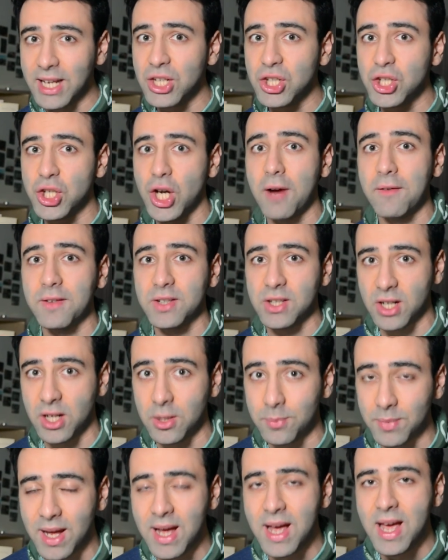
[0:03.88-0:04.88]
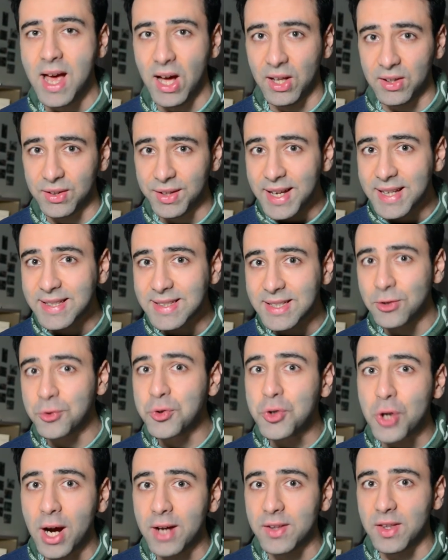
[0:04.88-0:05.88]
in JavaScript, unless you
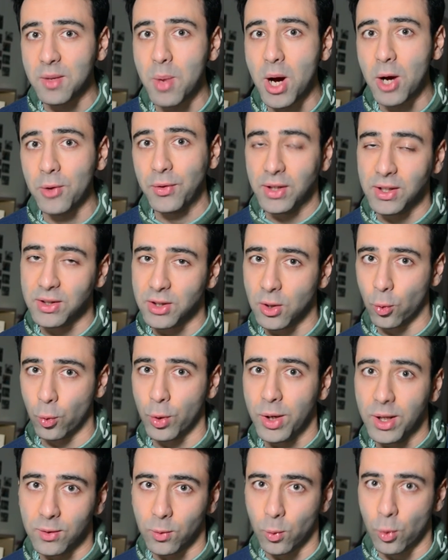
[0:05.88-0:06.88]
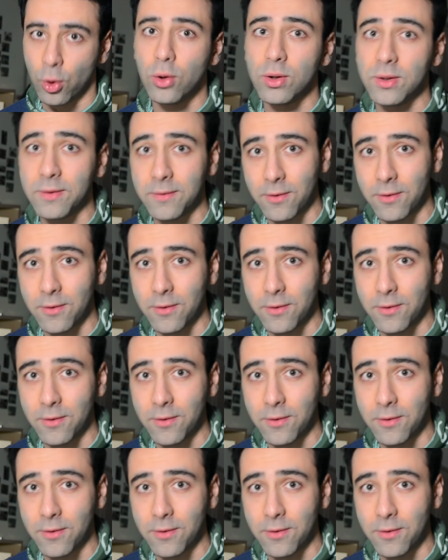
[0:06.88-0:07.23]
try them out in the real world